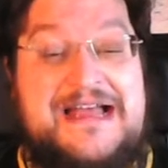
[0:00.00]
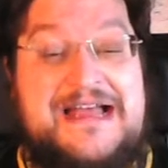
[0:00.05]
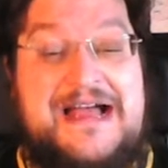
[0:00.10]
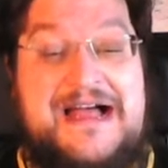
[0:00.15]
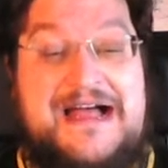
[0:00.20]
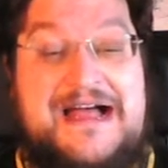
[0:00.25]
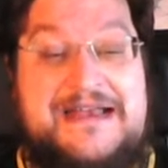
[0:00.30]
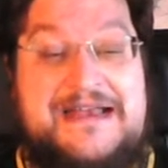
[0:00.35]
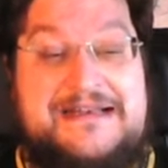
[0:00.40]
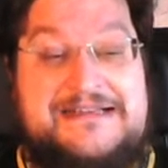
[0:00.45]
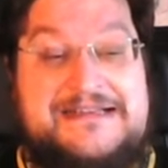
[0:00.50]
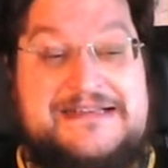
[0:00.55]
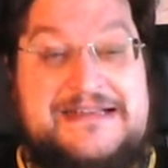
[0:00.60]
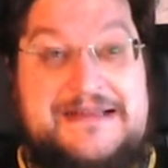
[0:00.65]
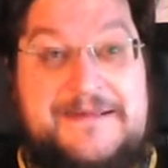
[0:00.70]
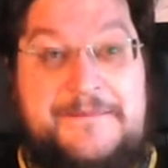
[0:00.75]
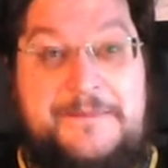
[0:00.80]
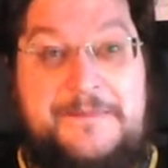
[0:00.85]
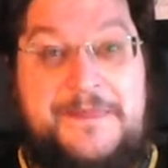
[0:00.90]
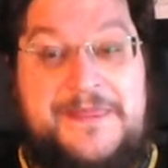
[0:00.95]
And
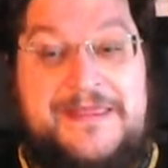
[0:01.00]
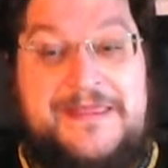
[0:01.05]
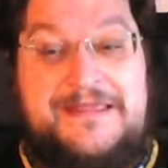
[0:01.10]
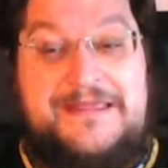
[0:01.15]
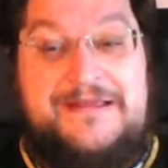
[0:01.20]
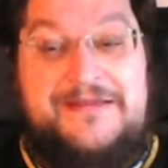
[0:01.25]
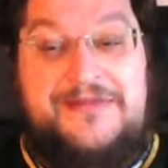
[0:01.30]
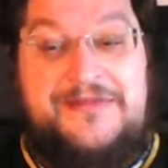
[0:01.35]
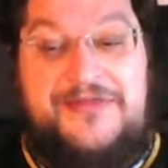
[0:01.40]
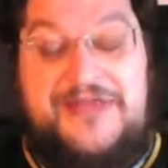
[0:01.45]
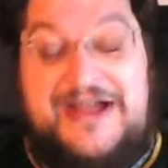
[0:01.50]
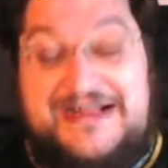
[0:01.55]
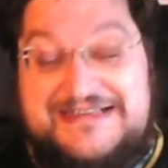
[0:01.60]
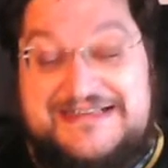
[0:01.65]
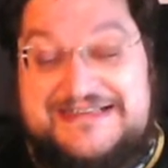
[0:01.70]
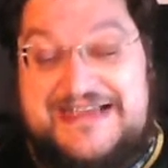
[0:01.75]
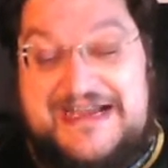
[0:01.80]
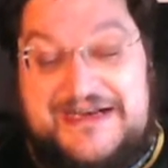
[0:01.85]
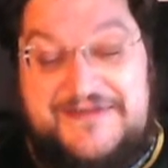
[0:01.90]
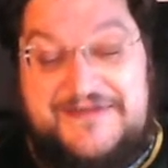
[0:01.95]
that's
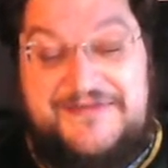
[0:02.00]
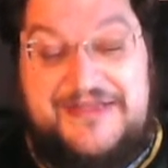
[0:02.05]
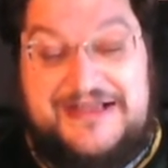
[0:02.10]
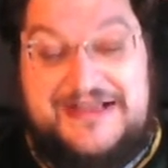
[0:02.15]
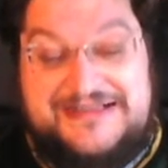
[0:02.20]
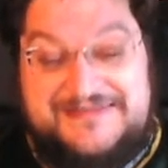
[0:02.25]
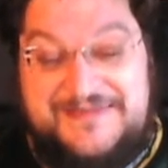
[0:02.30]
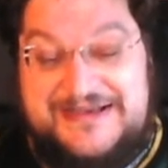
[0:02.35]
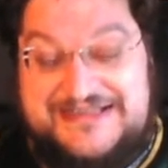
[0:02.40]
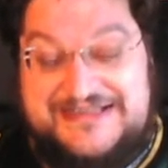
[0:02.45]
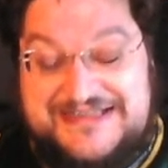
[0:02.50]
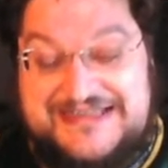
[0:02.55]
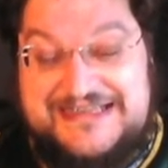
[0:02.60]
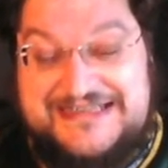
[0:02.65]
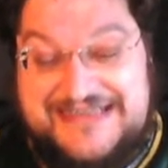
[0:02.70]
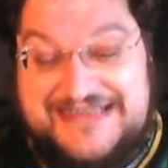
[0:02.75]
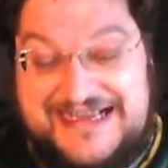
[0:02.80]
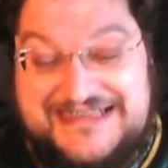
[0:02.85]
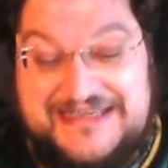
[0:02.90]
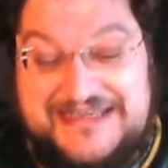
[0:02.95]
basically the
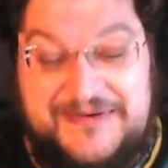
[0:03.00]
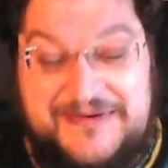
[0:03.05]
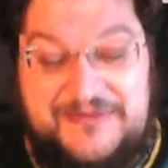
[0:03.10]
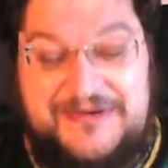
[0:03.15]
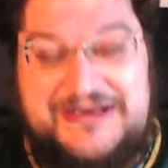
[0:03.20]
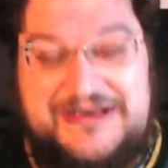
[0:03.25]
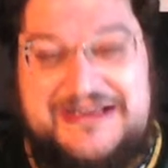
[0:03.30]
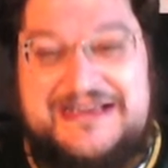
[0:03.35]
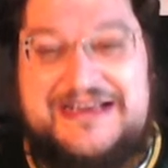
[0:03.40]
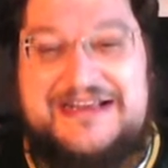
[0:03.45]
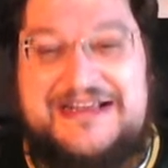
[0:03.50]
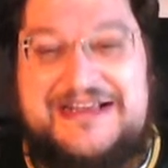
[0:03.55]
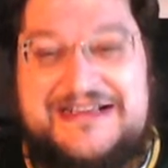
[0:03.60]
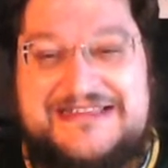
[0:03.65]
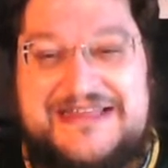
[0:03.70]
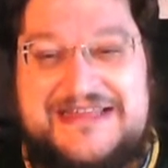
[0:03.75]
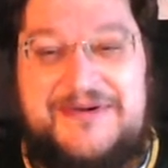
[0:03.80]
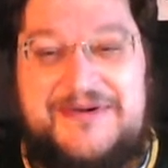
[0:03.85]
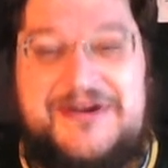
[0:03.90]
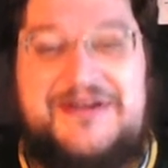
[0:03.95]
setup. And when you kind of get to
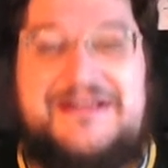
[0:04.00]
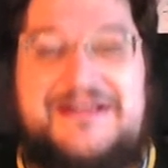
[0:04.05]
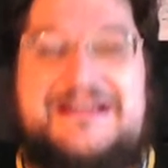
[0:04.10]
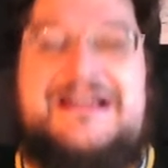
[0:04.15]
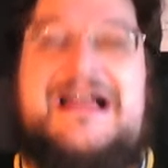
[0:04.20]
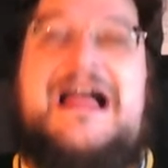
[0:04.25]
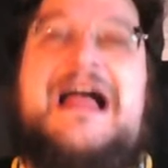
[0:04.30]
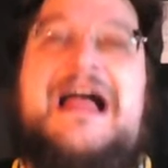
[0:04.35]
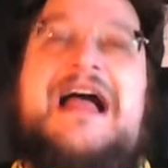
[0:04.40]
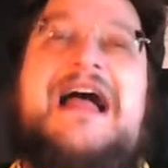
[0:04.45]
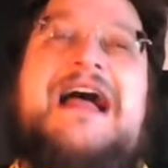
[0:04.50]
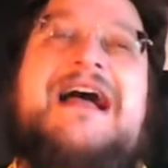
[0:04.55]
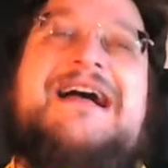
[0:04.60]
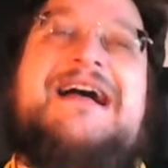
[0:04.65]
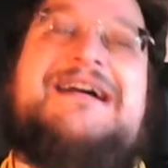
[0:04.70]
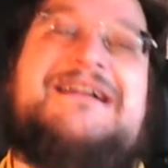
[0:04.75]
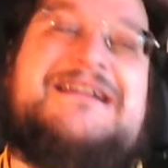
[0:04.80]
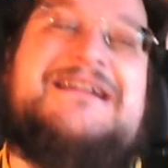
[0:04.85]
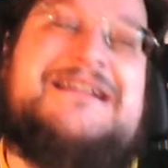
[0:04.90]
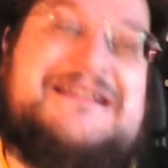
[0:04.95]
that point, you're like,
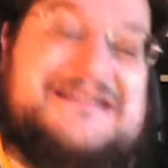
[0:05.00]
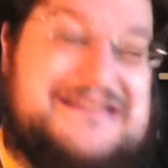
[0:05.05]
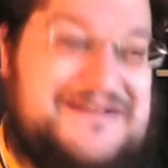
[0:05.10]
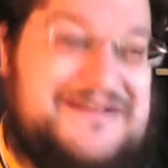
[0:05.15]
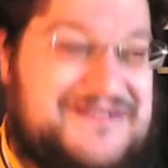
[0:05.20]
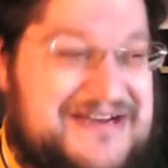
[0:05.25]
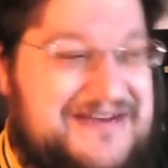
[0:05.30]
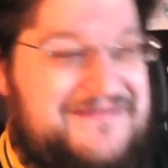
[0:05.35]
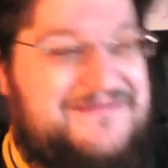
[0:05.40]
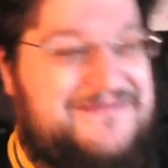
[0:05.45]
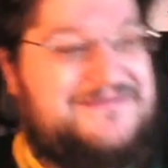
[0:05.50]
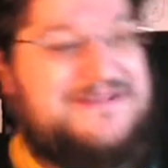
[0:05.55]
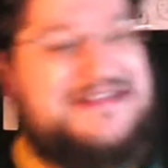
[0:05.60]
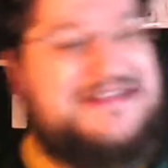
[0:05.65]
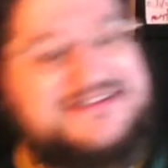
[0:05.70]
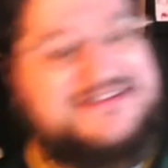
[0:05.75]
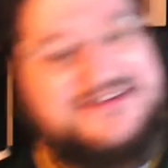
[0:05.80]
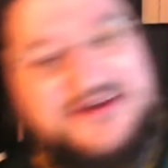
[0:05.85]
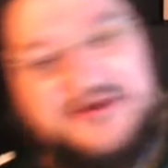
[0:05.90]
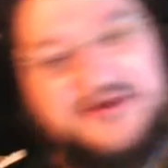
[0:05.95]
and
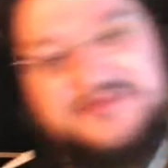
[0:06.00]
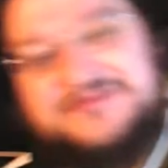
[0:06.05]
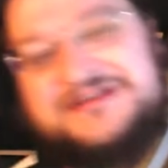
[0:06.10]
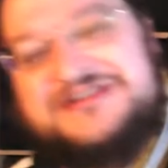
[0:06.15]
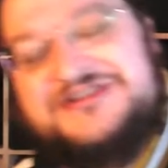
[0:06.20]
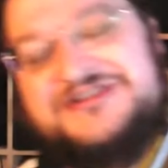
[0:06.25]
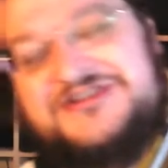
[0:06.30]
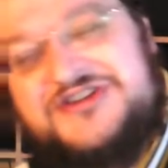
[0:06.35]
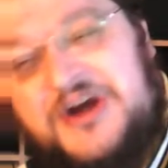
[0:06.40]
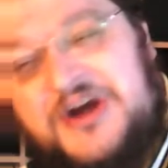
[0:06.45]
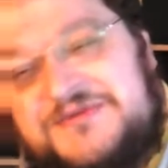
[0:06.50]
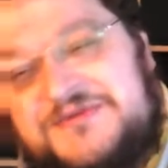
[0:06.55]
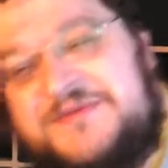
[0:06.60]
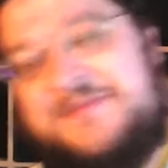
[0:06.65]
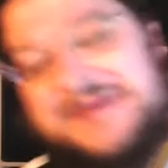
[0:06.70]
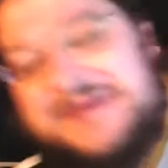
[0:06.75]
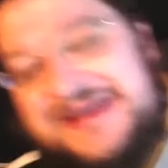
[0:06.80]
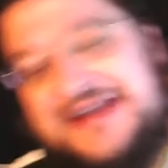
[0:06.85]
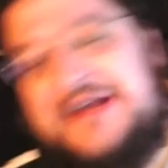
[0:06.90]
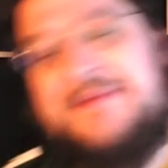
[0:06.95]
it's stopped
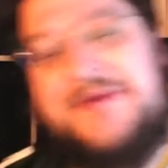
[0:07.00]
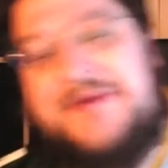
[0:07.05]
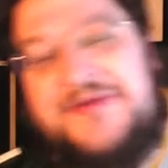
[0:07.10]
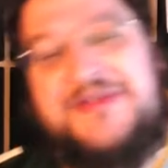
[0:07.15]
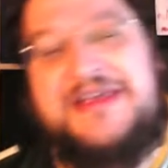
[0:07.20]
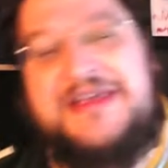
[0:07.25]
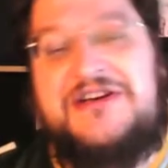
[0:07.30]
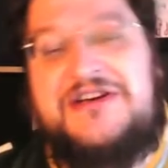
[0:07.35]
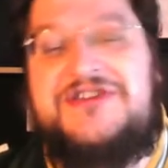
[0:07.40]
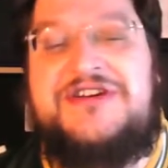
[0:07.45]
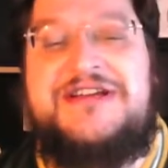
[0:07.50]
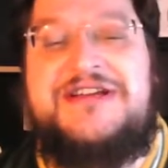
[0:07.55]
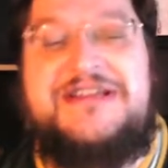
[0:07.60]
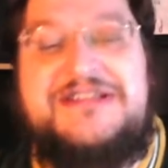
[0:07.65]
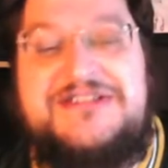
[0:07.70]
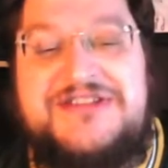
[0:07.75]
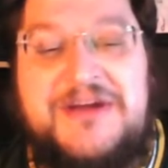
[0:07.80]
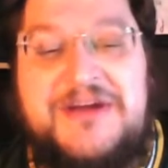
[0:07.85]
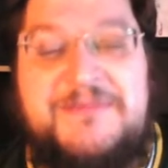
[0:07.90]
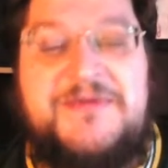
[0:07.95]
being about the intrigue.
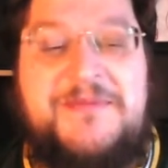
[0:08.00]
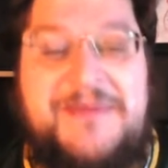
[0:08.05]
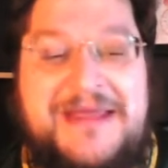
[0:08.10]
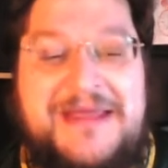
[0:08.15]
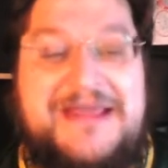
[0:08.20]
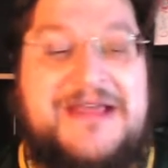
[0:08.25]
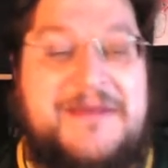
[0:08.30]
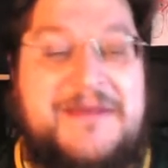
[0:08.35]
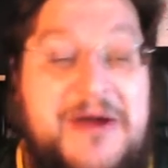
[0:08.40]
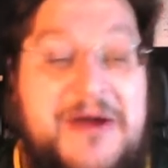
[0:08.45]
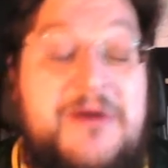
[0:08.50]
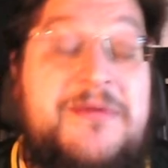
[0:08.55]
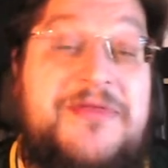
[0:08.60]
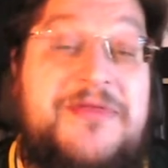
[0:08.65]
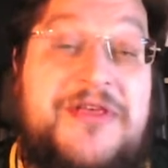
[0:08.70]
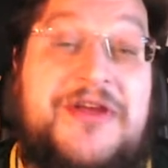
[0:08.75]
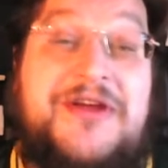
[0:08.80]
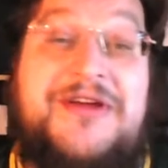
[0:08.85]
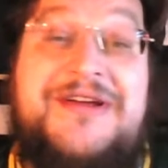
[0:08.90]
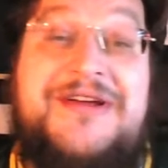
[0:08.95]
It's stopped being about the